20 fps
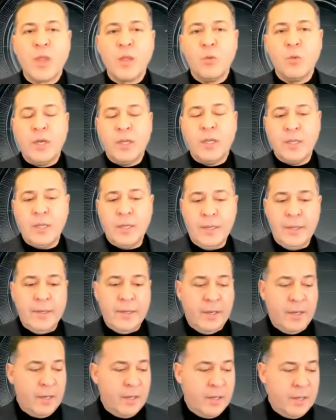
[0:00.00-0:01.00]
Well,
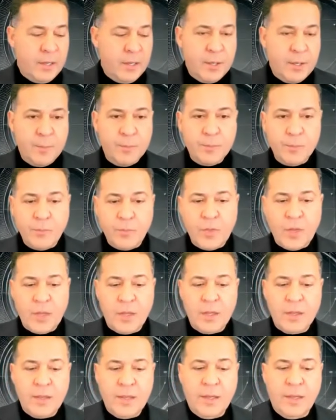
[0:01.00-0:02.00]
again,
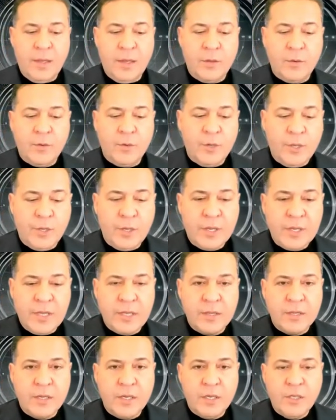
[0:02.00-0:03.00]

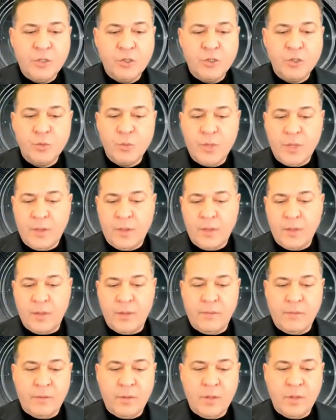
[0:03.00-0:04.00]
the issue with
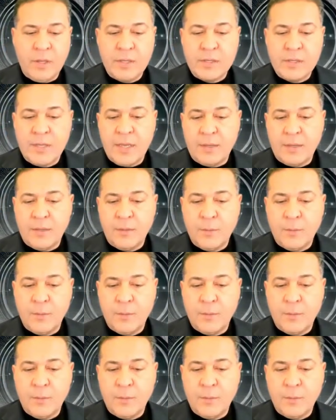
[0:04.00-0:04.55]
this is that